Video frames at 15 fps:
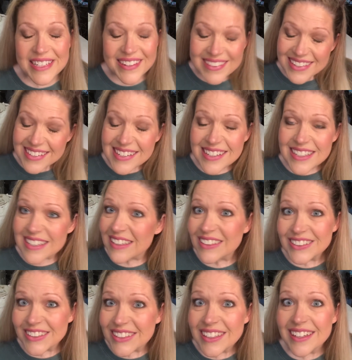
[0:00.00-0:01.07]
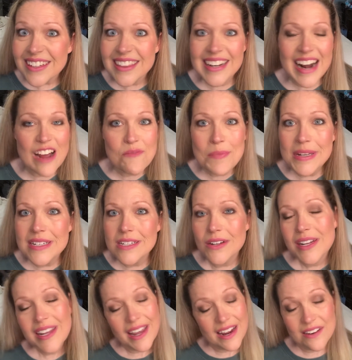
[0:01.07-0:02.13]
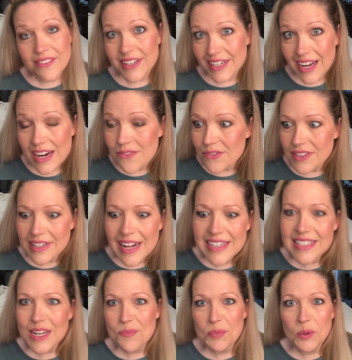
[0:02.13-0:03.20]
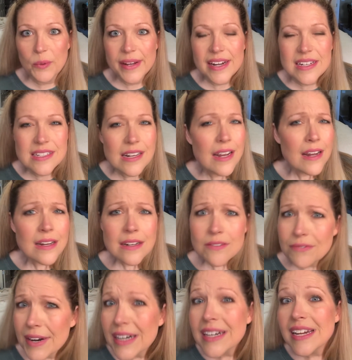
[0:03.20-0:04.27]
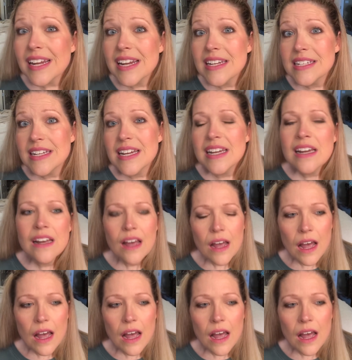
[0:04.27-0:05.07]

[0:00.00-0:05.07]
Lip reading: So this is the look that I've been doing every day for the last couple of weeks. Very easy.